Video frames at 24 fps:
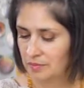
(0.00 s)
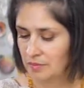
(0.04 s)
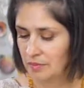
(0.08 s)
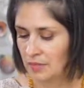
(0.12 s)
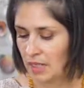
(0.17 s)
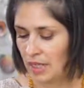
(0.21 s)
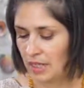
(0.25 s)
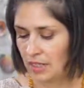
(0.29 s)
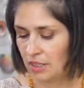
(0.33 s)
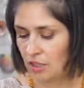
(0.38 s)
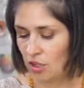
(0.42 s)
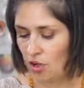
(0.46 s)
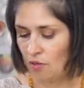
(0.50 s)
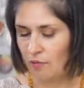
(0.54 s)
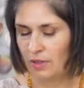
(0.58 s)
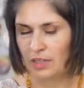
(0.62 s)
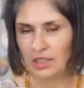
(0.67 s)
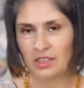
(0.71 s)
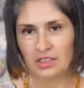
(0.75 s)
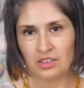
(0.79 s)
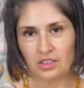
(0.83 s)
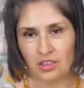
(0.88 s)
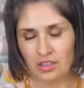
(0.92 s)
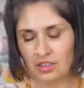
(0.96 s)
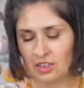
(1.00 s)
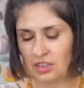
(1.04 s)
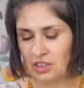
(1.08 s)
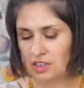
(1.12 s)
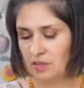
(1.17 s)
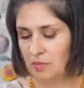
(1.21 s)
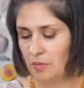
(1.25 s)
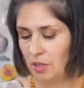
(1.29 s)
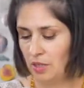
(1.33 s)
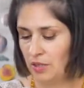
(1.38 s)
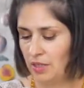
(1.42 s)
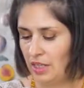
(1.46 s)
I could already start to
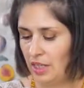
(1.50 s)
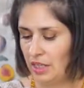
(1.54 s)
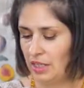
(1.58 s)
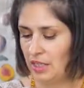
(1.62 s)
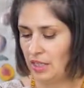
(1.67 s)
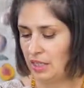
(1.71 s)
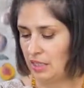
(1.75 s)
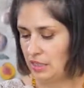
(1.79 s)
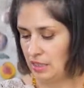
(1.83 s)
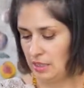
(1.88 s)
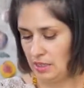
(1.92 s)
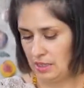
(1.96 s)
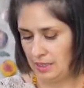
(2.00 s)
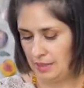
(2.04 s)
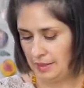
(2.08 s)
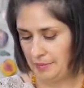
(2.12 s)
smell that onion.